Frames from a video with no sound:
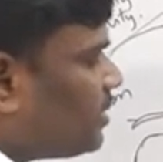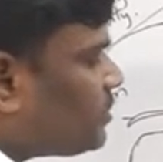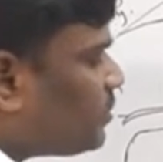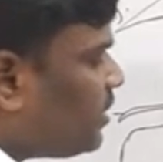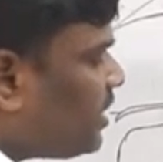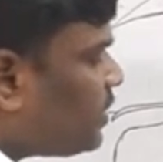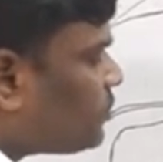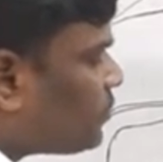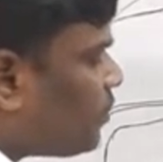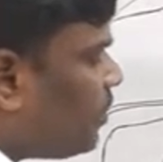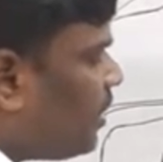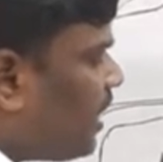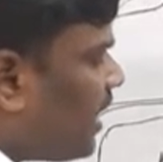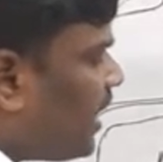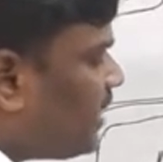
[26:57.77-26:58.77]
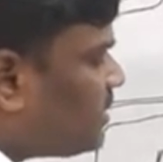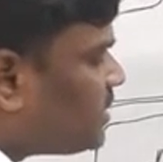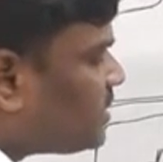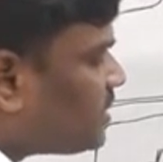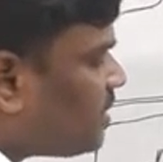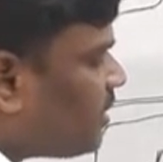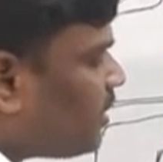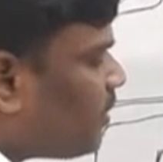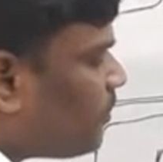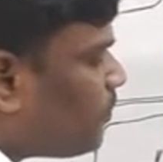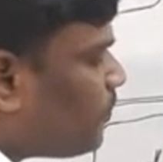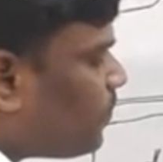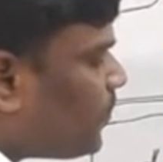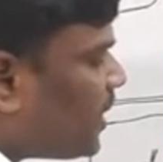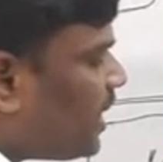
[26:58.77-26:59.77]
so it is called as
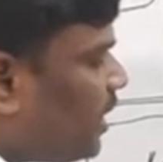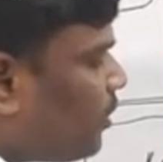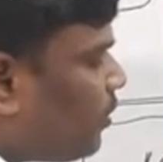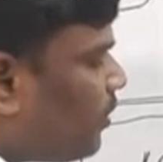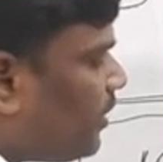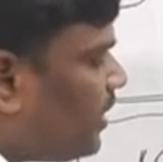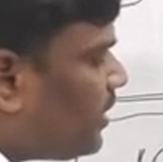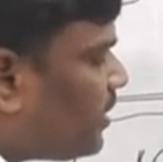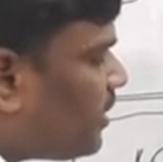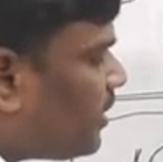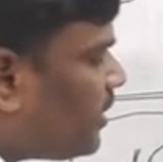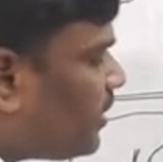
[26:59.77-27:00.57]
pyloric